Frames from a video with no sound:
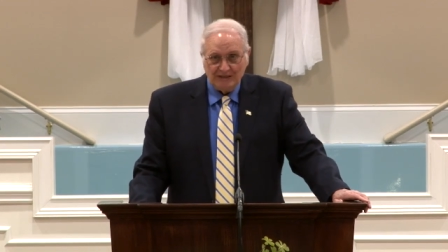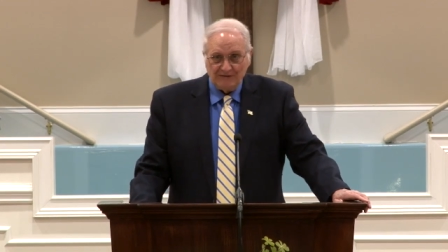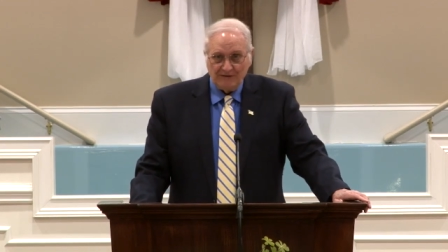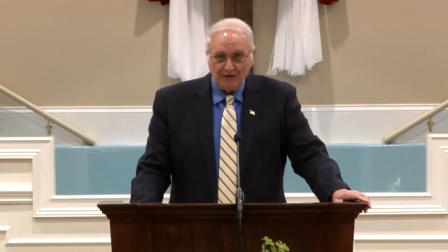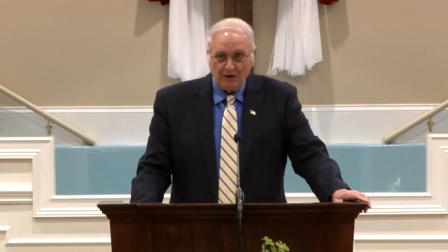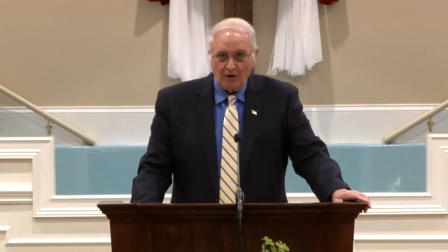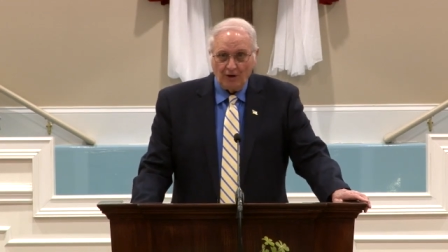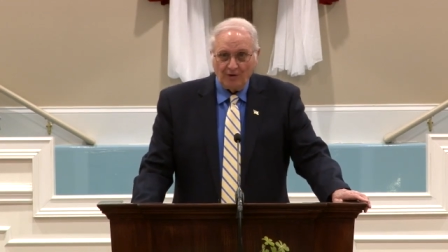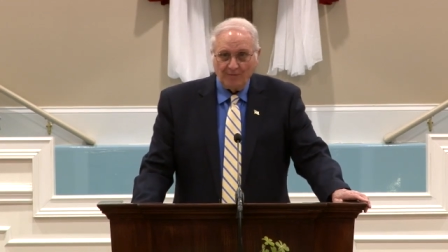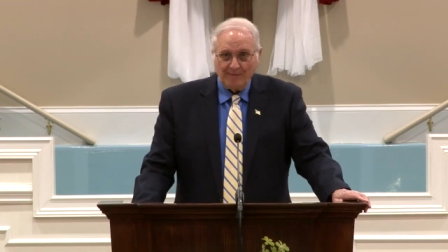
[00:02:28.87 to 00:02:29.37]

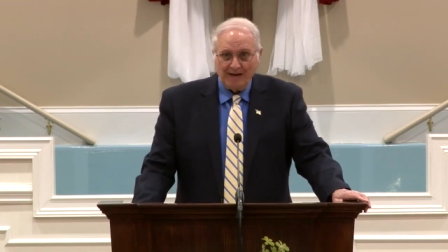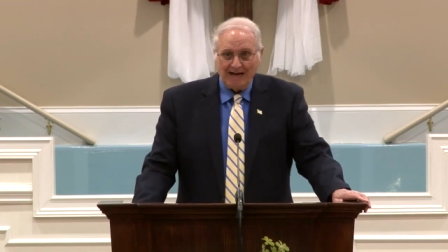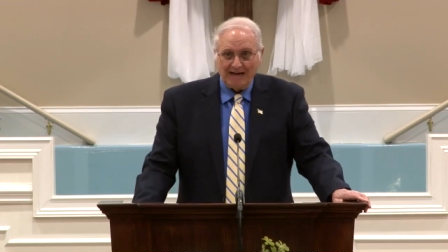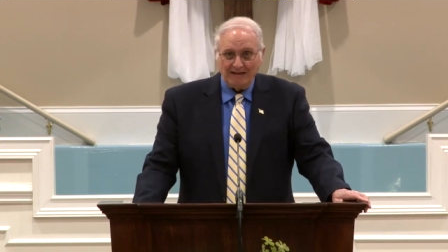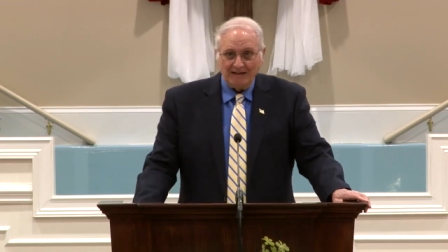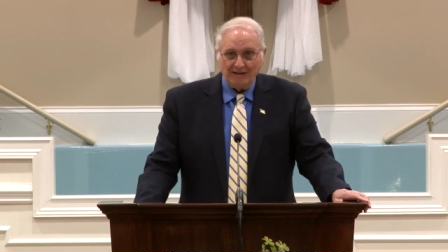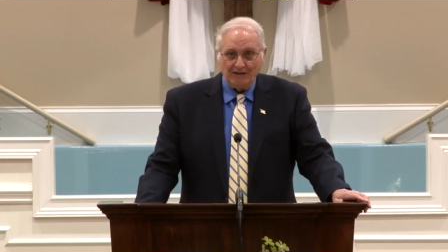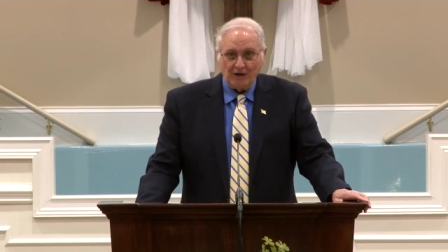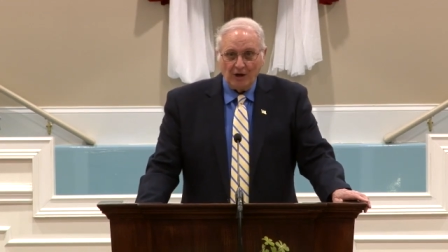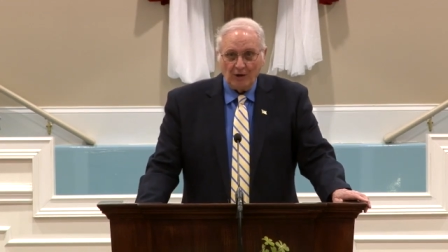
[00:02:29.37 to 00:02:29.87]
The
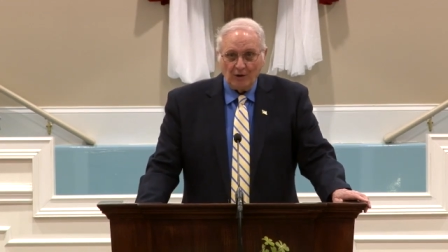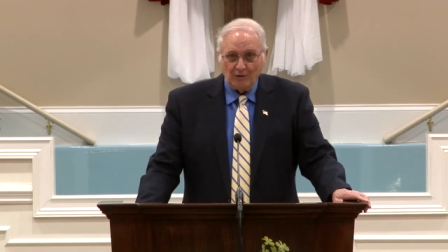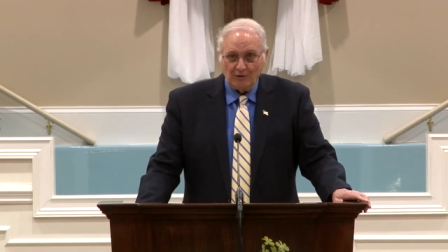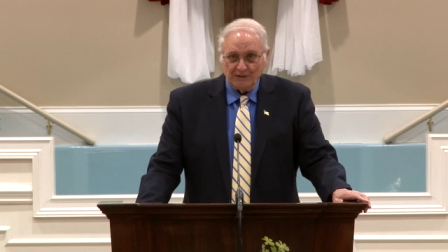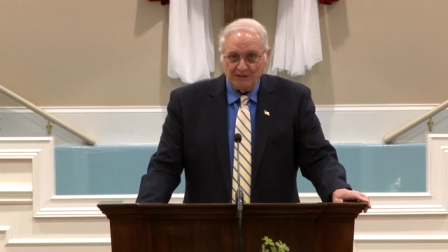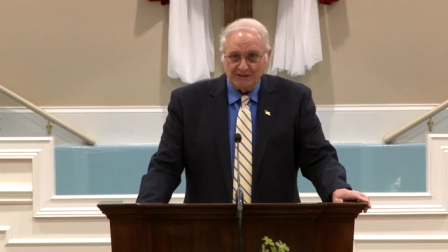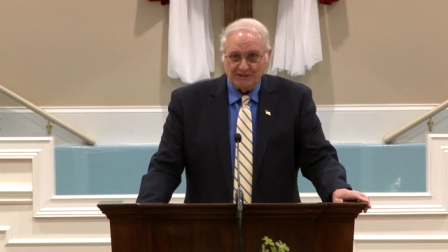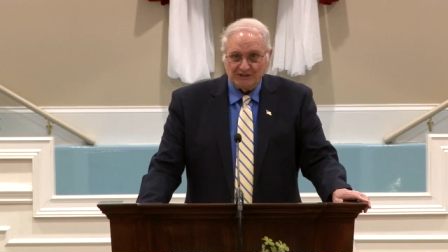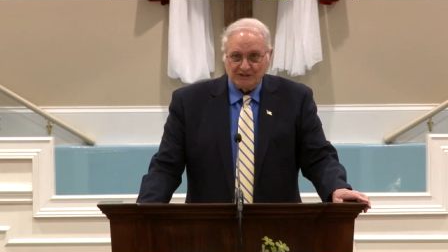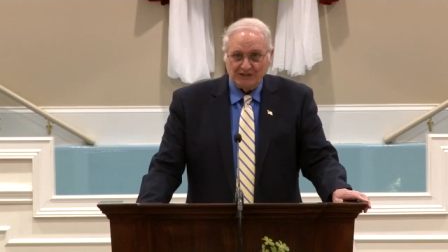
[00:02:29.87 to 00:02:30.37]
Almighty
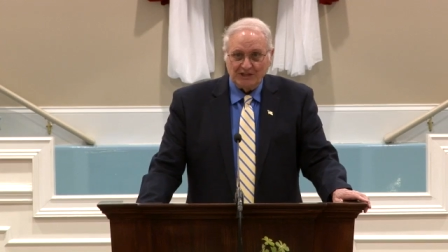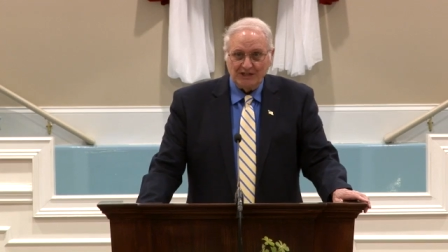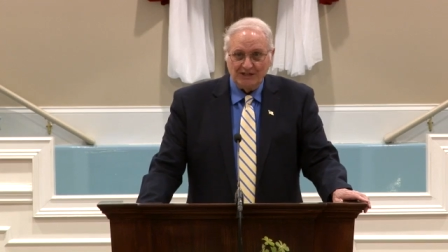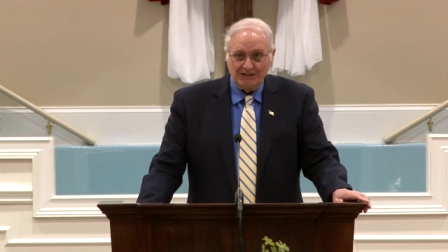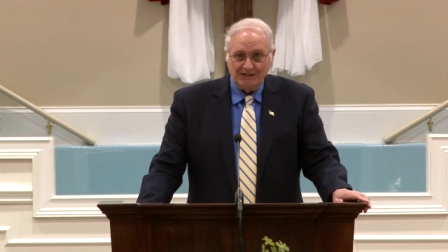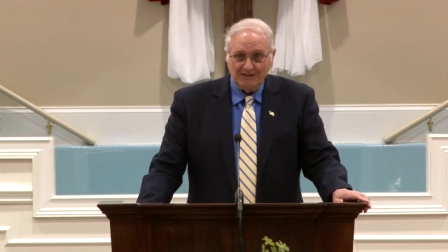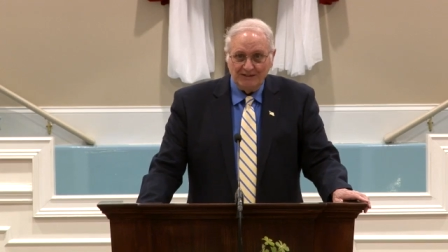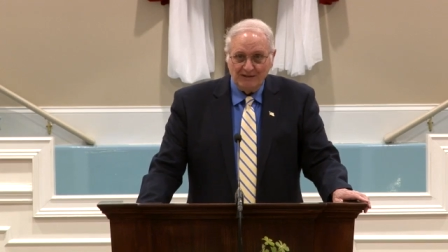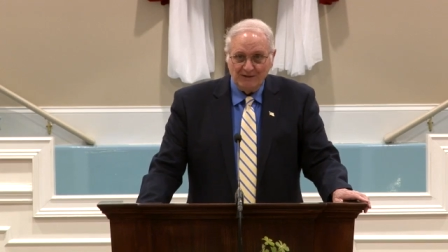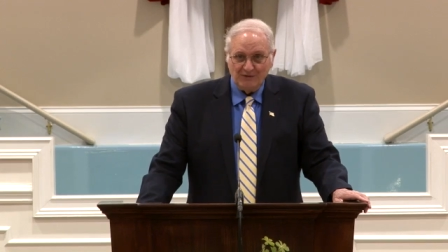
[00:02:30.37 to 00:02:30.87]
called his
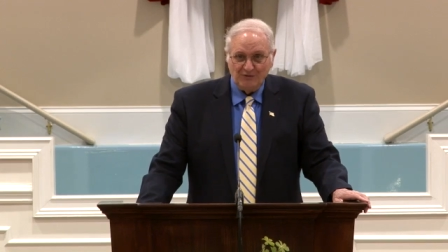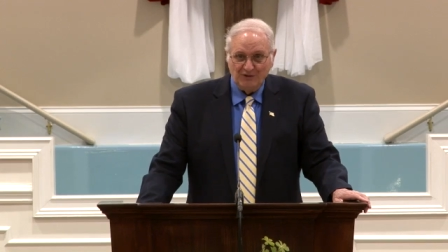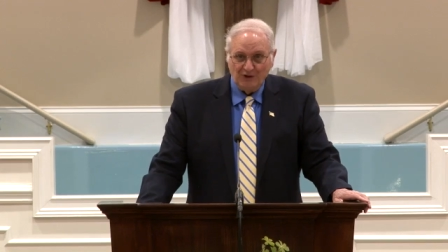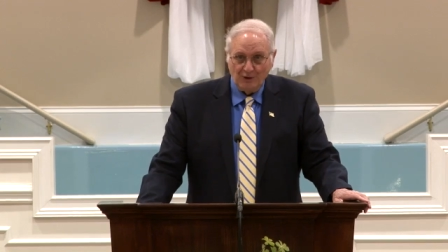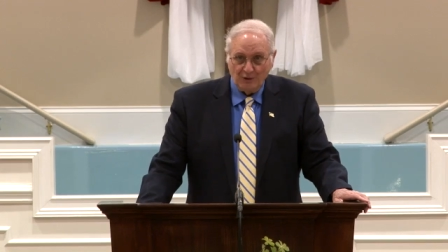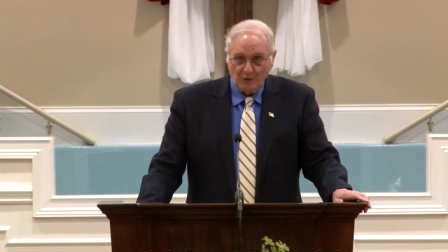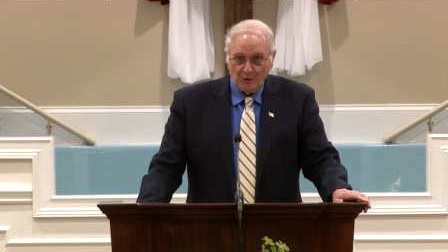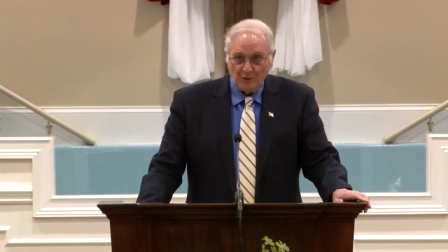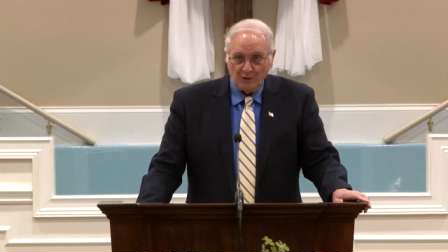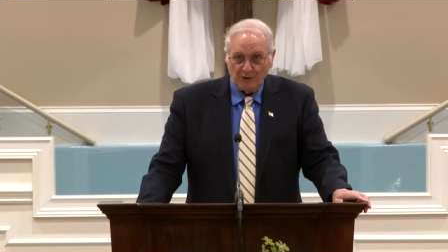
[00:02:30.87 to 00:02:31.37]
Son
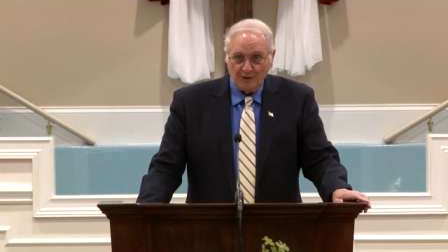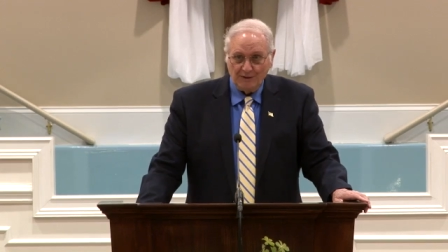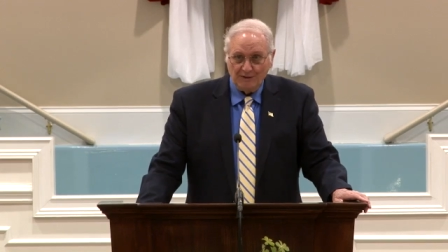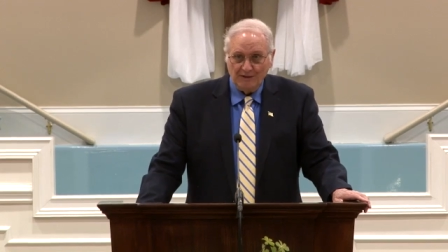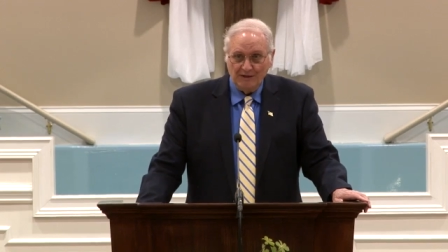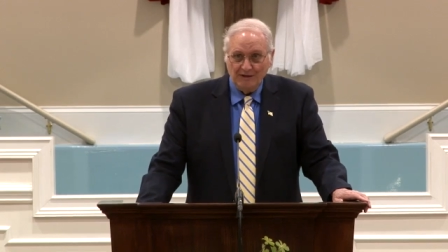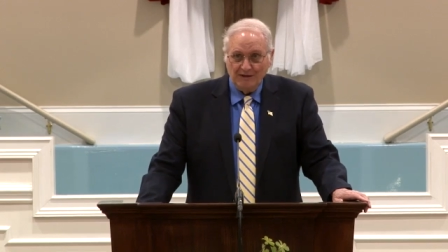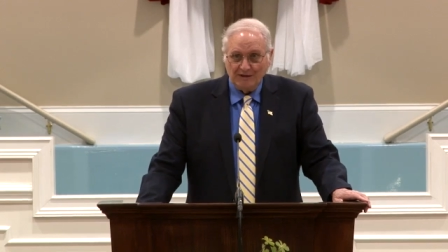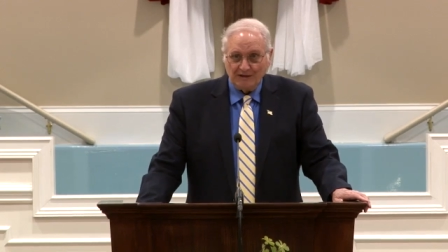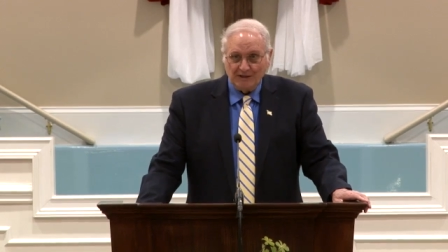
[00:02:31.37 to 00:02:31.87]
the Lord.